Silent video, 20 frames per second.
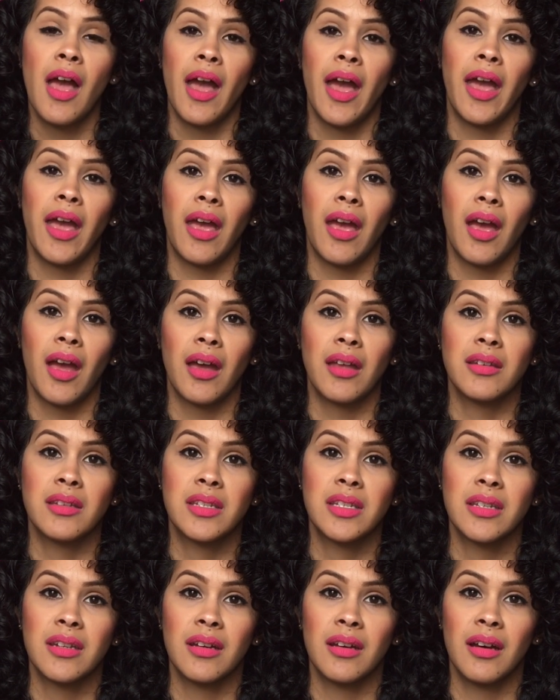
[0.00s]

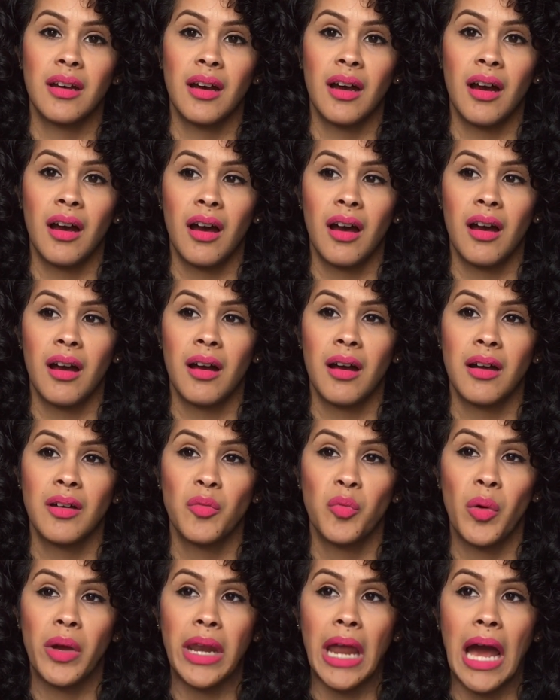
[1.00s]
And
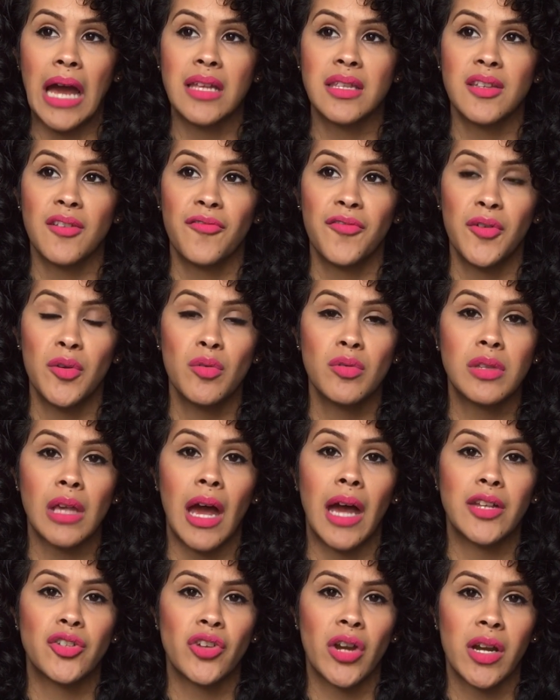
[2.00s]
when I diffuse,
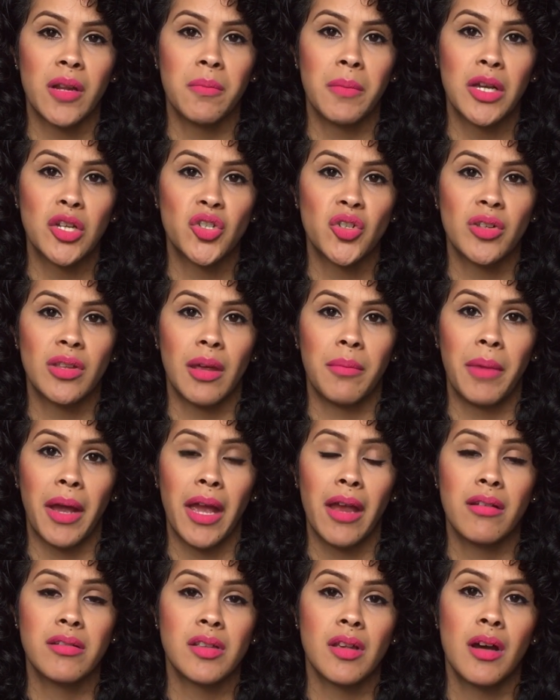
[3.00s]
I try to make sure that my
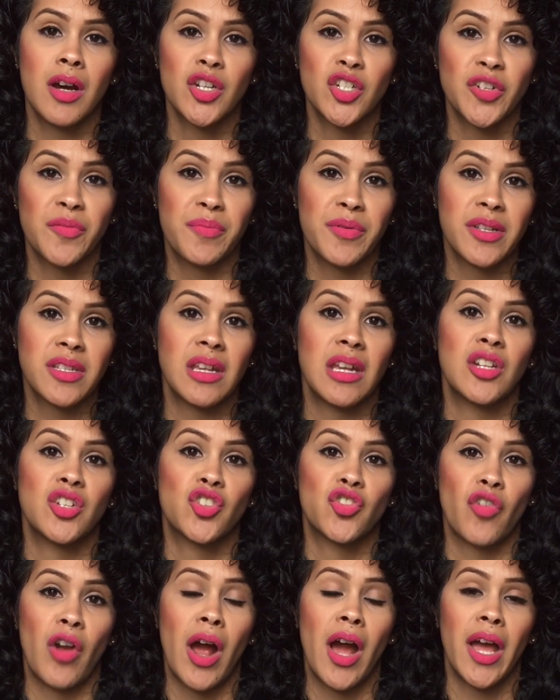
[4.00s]
hair is 100%
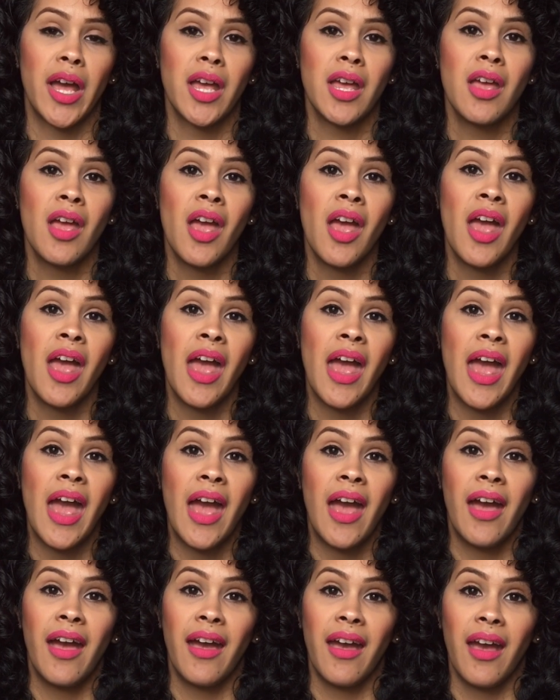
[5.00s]
dry.
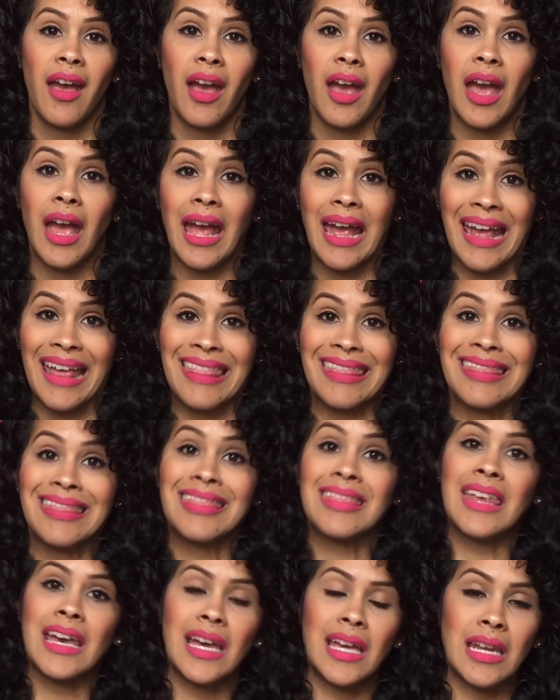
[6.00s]
And
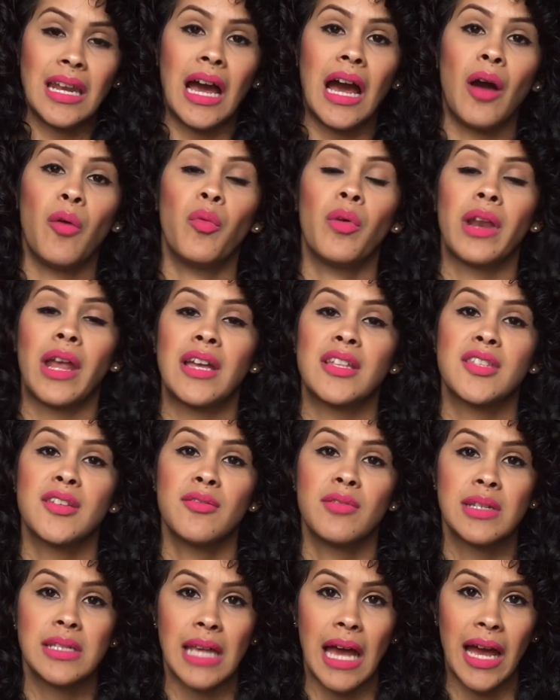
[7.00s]
then what I
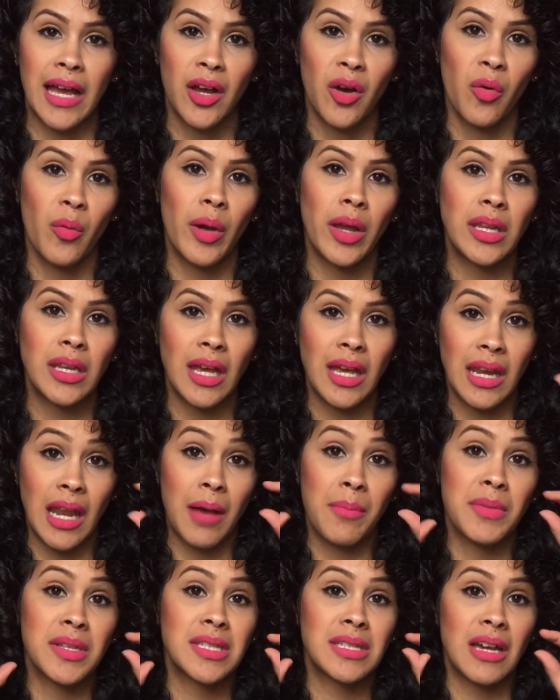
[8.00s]
do is I go in and
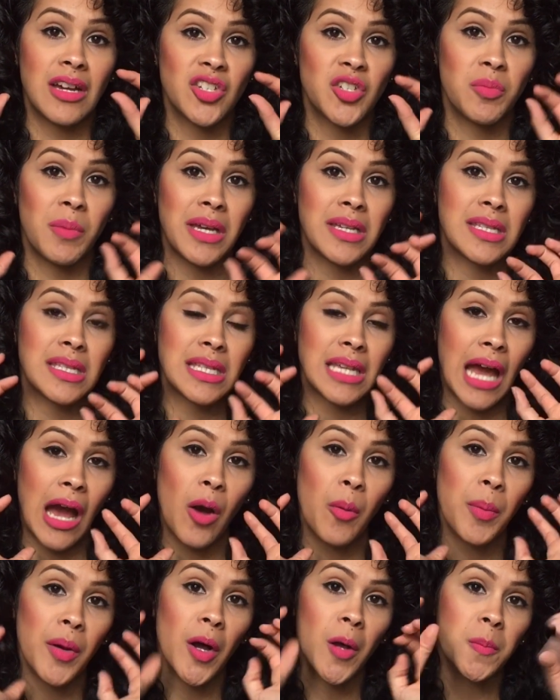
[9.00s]
I massage my
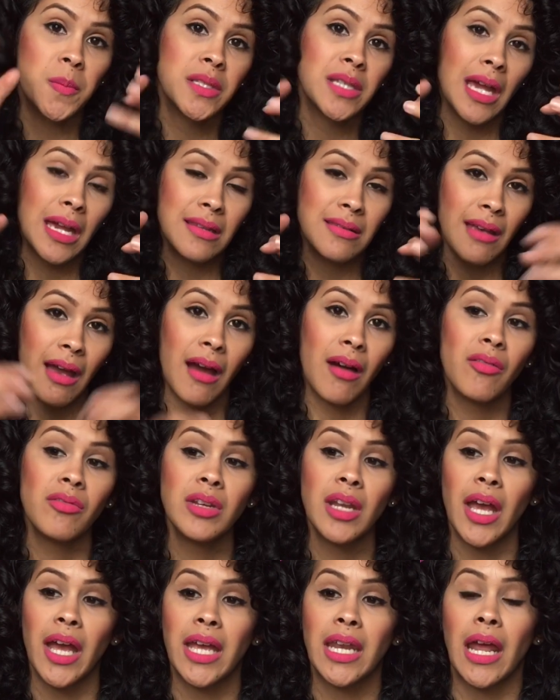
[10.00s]
scalp upside
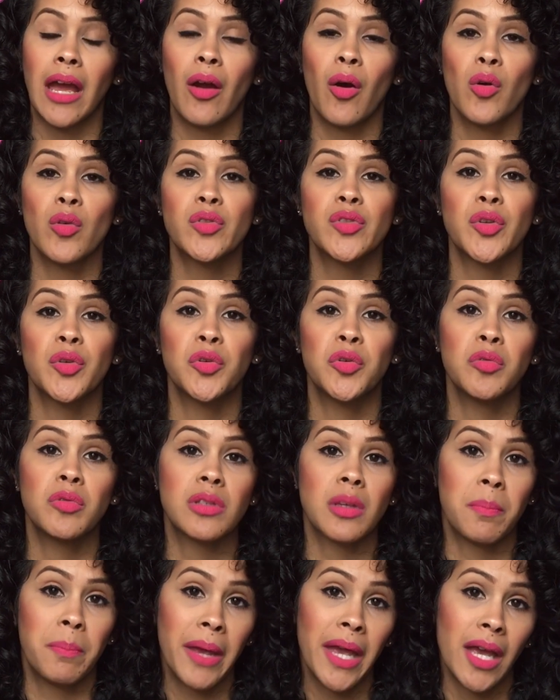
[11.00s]
down, and I also
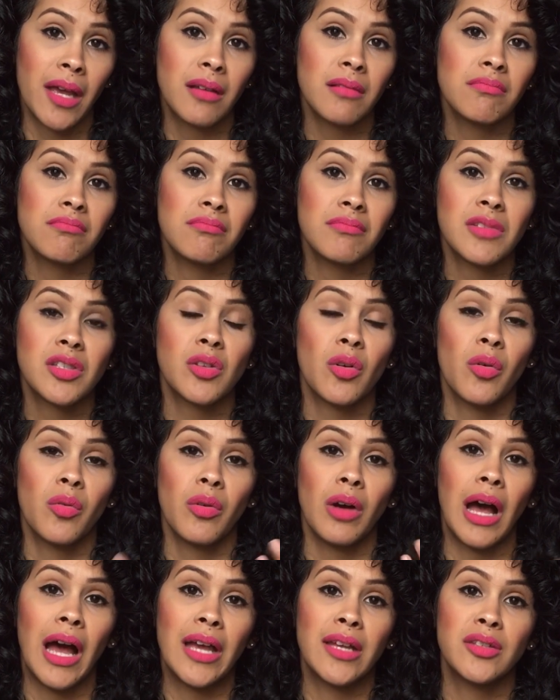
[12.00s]
use a pick.
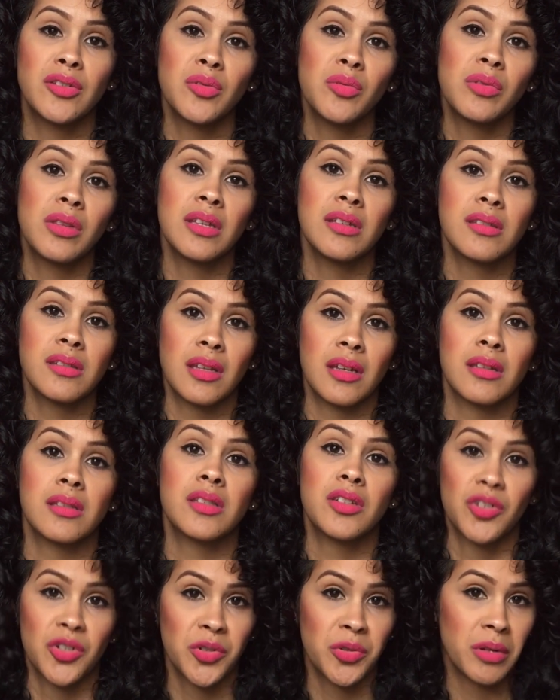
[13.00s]
So I do these things
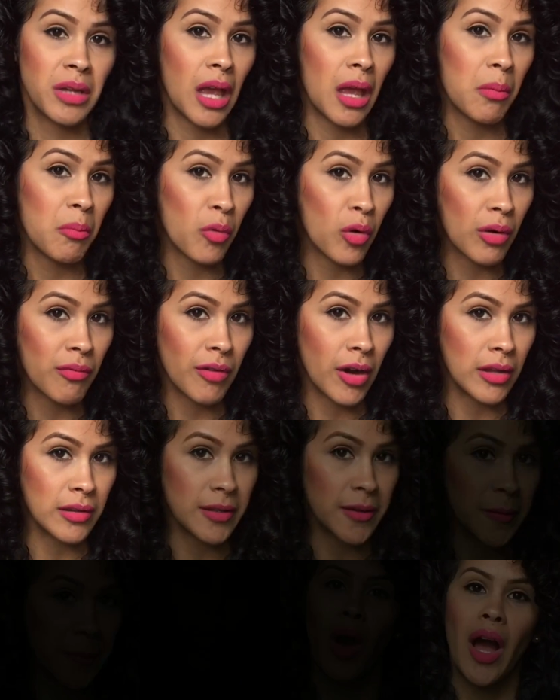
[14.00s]
to create more
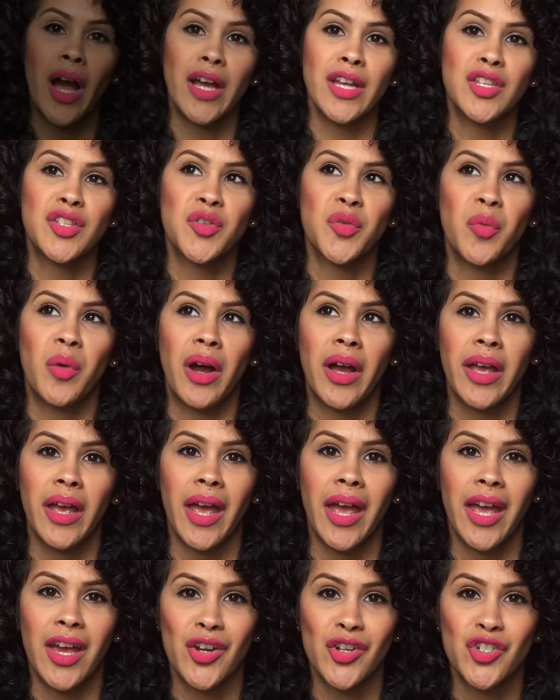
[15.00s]
volume. Why do I
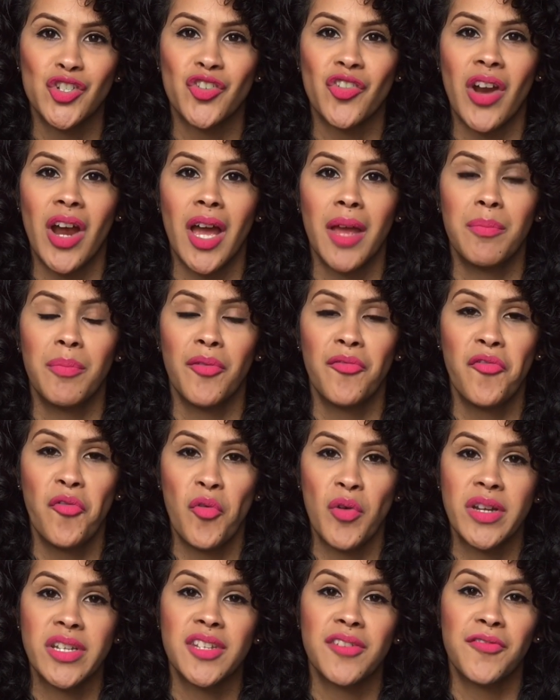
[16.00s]
air dry
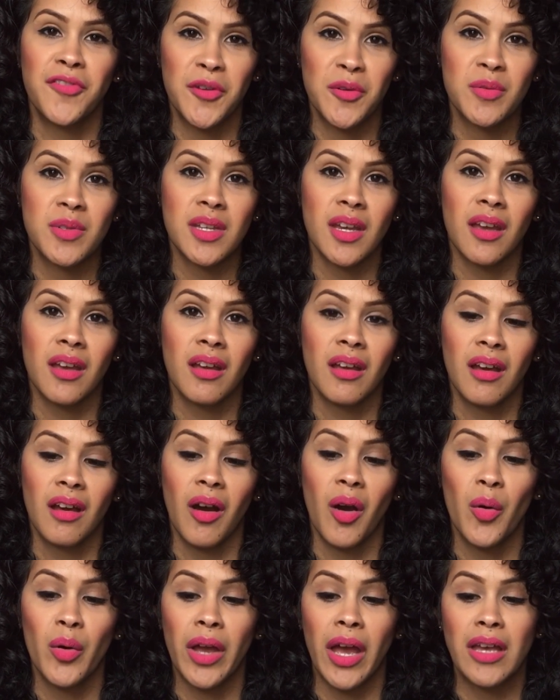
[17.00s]
before diffusing?
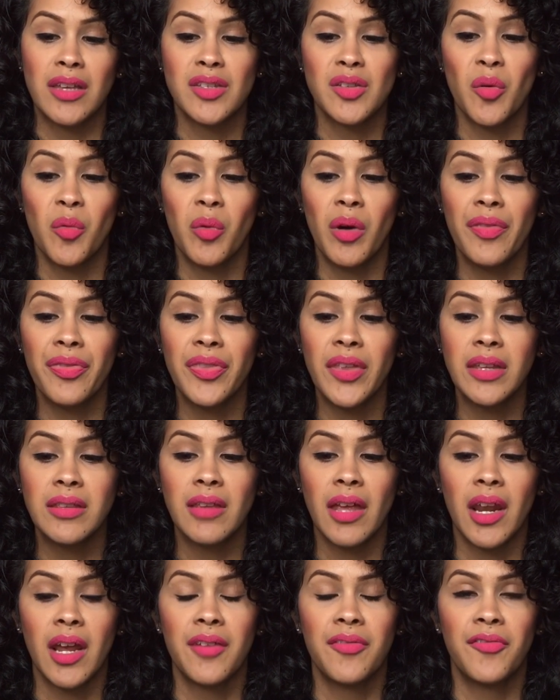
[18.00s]
Okay, so one thing
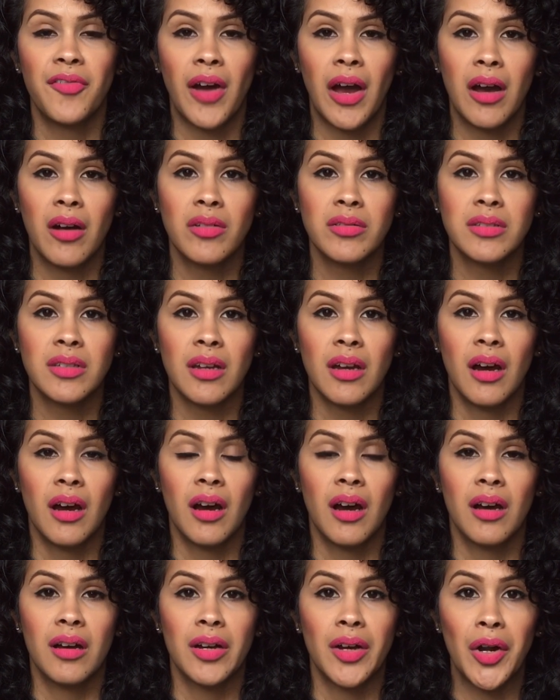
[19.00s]
that I found
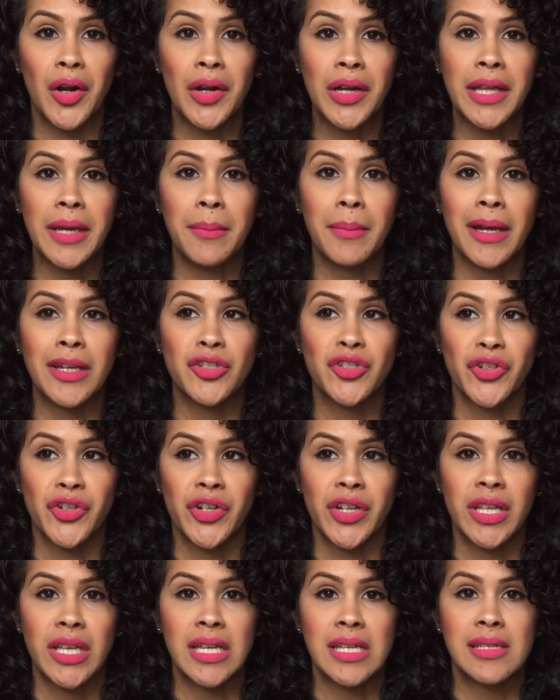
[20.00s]
early in my
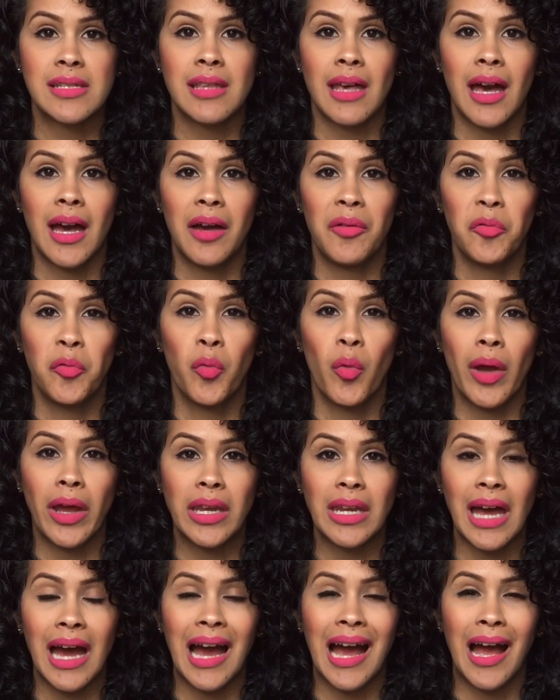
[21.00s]
journey is that
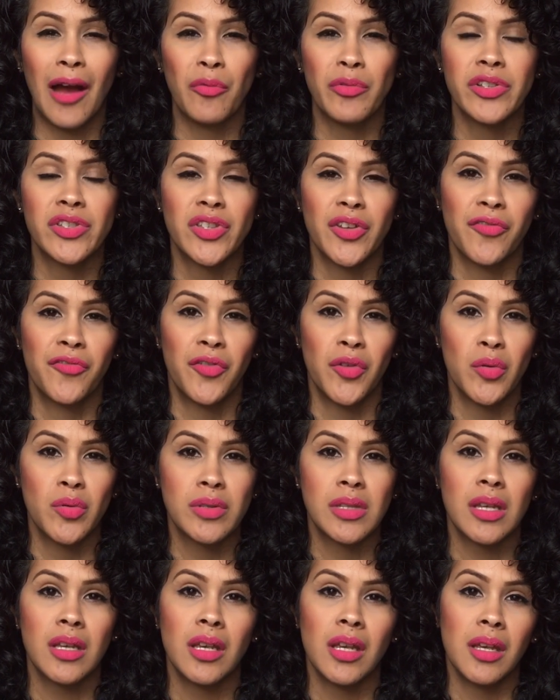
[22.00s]
when I was
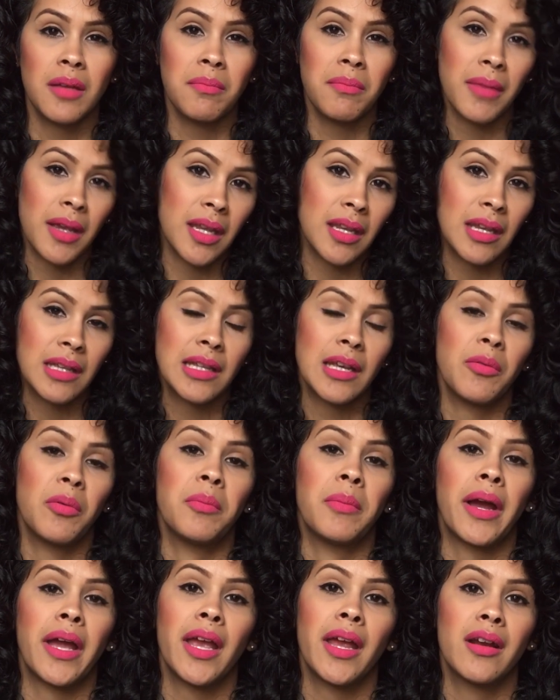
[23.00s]
diffusing immediately when
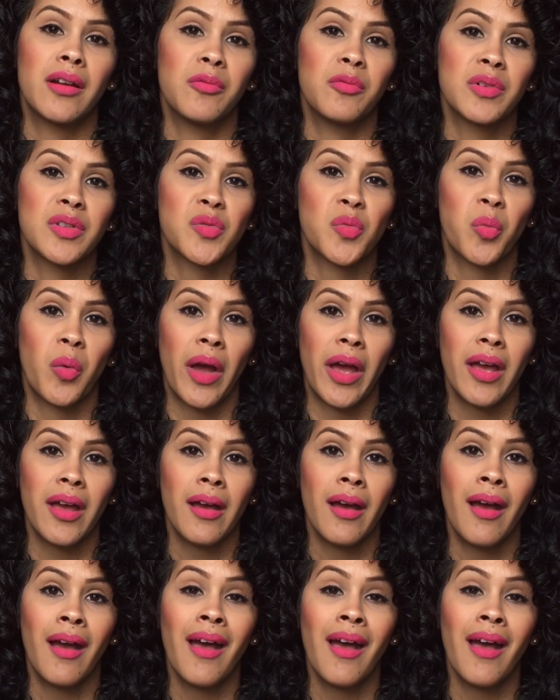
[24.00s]
my hair was wet,